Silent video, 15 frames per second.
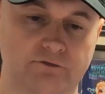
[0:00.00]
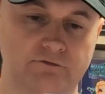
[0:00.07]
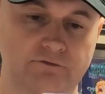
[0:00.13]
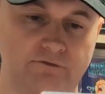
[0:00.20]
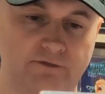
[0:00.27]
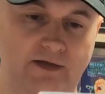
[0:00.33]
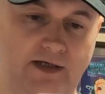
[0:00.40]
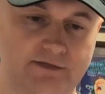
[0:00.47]

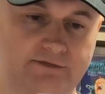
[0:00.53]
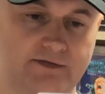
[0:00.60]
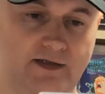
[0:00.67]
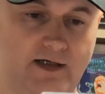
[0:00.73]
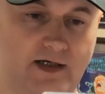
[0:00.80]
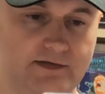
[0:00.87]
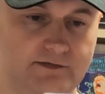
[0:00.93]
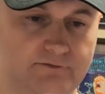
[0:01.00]
another Edgar
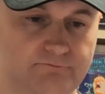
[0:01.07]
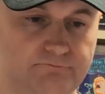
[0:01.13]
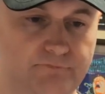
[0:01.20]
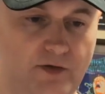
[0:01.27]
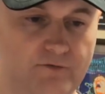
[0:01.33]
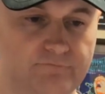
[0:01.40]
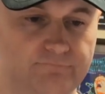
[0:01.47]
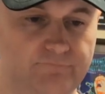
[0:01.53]
Allan
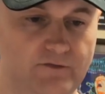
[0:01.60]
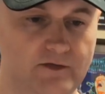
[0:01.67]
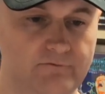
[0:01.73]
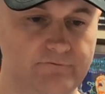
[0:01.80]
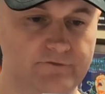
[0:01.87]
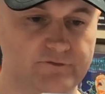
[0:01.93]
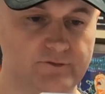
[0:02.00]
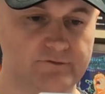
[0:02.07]
Poe
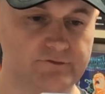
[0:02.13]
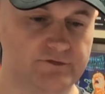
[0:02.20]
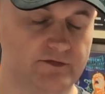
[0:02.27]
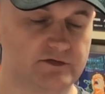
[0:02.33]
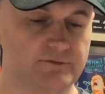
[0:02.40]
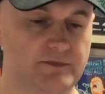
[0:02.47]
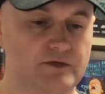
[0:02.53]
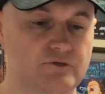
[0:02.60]
film. This one was
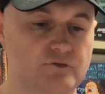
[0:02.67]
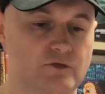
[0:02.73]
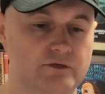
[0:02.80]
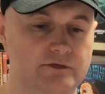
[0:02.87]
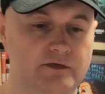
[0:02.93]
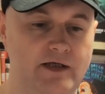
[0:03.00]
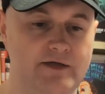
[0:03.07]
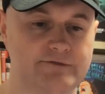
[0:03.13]
directed by
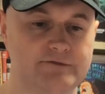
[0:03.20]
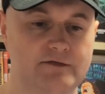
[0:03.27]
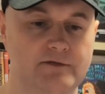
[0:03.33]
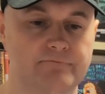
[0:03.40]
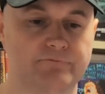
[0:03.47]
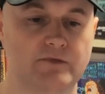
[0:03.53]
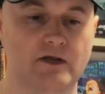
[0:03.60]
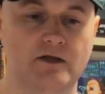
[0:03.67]
Gordon Hessler.
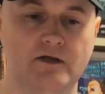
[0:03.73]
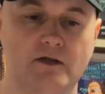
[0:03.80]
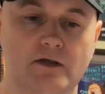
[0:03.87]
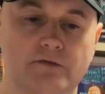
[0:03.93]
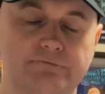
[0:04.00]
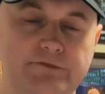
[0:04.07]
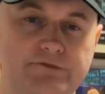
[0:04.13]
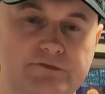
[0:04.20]

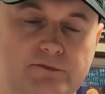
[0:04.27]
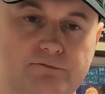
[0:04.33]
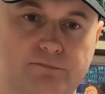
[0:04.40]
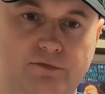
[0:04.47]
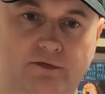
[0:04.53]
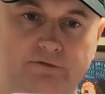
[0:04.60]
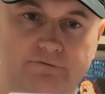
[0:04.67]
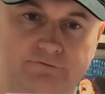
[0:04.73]
Vincent
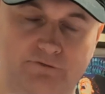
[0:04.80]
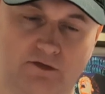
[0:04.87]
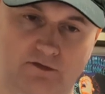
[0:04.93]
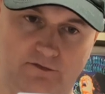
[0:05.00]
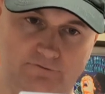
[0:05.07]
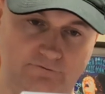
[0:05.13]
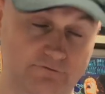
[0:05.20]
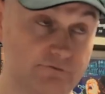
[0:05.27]
Price
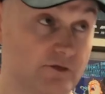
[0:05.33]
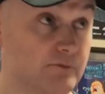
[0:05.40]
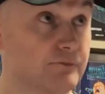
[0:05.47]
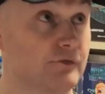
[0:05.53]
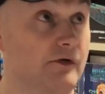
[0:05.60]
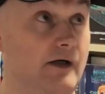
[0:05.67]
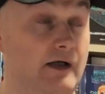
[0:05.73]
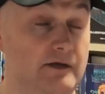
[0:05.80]
stars. It's an
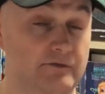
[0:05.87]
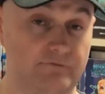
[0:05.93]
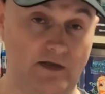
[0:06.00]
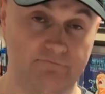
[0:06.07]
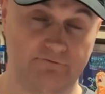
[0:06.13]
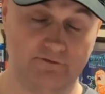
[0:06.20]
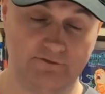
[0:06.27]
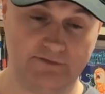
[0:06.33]
upgrade. I've
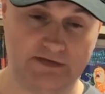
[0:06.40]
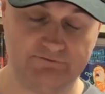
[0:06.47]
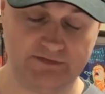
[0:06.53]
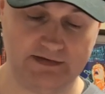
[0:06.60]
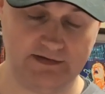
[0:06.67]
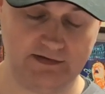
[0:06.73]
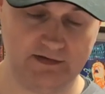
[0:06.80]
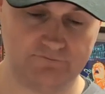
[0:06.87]
had the
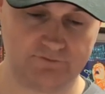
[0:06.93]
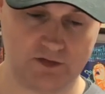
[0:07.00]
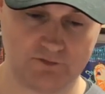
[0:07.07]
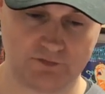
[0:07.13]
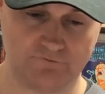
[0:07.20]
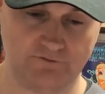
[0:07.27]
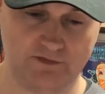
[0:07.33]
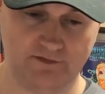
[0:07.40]
DVD here for a
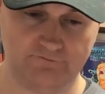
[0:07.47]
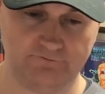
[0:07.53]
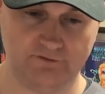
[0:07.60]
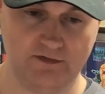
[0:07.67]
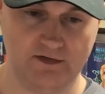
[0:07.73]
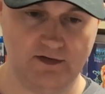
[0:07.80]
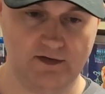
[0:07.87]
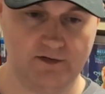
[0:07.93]
number of years,
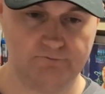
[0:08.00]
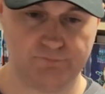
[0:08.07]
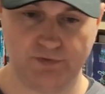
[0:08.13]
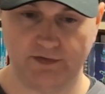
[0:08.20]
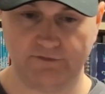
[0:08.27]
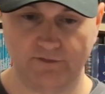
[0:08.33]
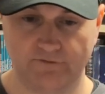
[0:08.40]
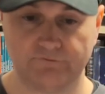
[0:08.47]

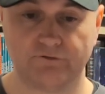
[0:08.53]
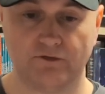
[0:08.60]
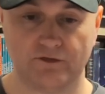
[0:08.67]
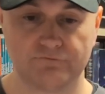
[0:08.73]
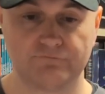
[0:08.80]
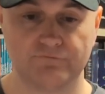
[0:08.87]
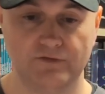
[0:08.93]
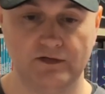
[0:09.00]
but it's got
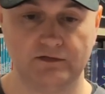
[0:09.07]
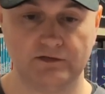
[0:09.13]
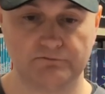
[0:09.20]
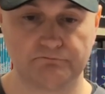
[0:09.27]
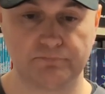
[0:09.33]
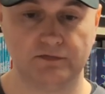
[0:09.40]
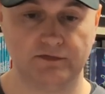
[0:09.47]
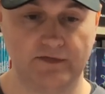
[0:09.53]
a really
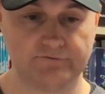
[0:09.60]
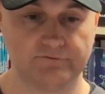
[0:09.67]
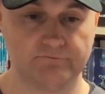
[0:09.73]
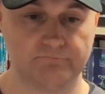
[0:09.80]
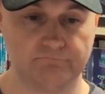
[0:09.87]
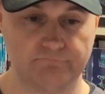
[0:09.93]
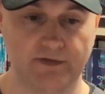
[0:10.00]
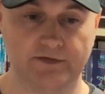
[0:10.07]
pleasant
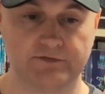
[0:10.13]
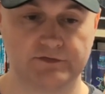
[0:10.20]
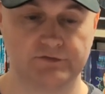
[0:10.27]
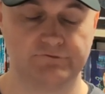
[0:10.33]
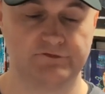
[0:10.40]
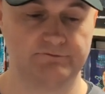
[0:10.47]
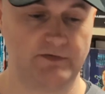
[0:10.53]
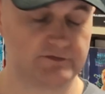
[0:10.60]
batch
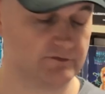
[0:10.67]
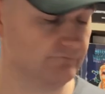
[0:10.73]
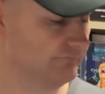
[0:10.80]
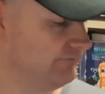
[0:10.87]
of special